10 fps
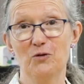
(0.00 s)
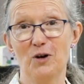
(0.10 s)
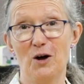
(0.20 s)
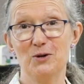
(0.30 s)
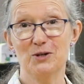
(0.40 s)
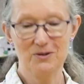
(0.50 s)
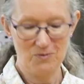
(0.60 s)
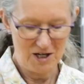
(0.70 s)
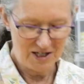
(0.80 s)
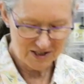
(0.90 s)
float.
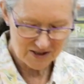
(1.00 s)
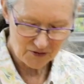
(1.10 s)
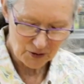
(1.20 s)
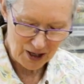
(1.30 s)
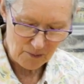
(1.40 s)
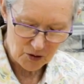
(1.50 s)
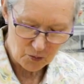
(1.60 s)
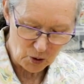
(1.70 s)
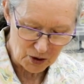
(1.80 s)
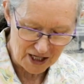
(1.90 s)
When it's filled up with
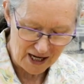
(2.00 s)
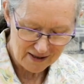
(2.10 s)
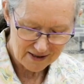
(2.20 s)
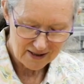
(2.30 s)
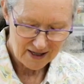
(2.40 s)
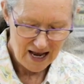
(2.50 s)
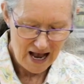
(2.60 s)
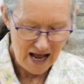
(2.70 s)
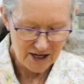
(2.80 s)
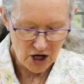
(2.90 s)
water
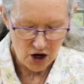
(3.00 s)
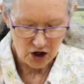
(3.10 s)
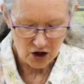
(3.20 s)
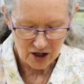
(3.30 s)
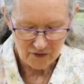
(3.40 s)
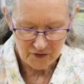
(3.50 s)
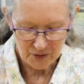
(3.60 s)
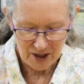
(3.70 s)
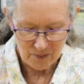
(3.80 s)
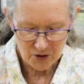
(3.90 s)
and no longer
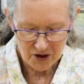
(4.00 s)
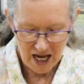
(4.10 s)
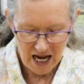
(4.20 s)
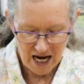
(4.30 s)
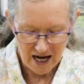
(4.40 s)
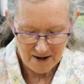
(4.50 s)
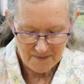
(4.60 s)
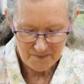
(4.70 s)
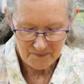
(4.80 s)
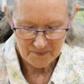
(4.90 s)
filled up with air,
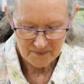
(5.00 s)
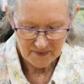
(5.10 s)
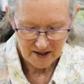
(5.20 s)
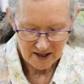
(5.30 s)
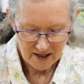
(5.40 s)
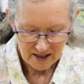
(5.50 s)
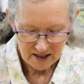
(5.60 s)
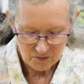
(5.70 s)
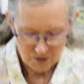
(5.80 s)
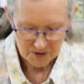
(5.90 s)

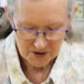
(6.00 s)
it will